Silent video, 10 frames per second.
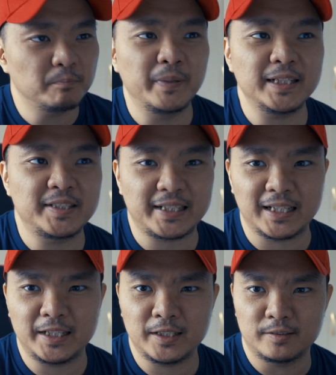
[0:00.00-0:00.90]

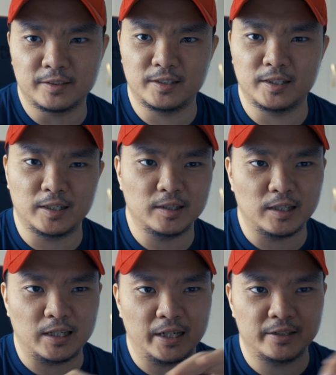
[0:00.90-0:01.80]
Basically,
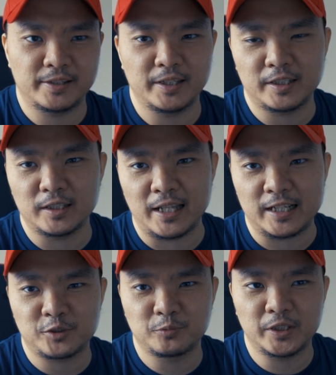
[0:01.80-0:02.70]
I think
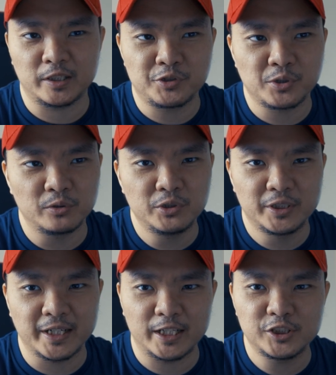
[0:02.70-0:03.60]
last week I've shown you
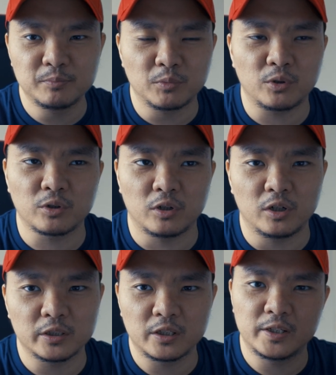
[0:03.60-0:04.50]
guys more
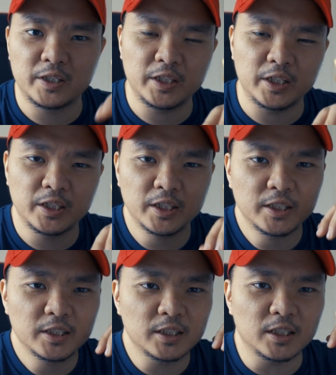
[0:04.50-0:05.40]
on the
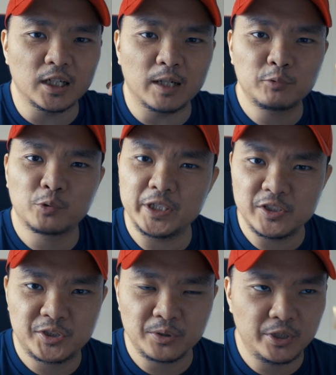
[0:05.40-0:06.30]

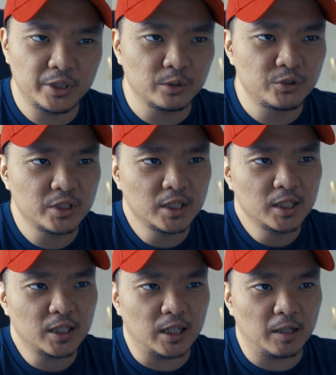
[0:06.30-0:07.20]
Quinn Studios,
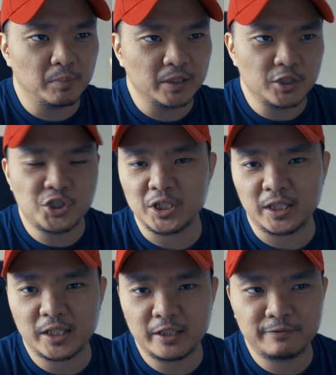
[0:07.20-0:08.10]
but in
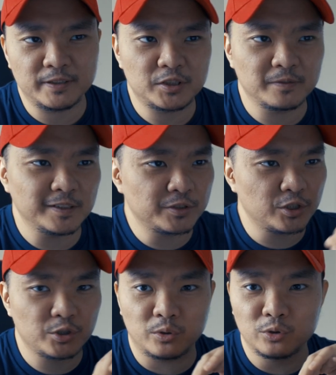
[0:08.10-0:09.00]
Shanghai Festival
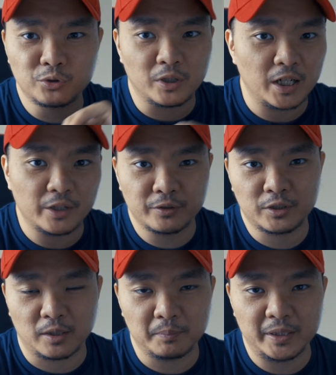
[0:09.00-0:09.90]
there's also other
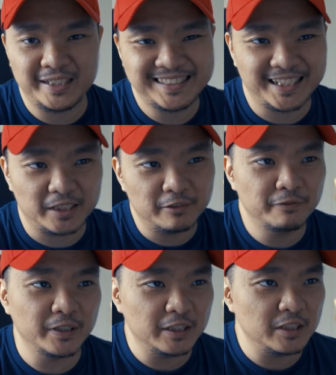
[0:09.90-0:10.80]
companies like
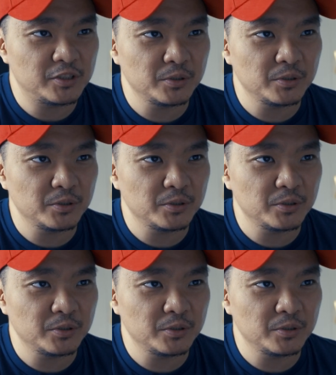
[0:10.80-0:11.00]
Infinity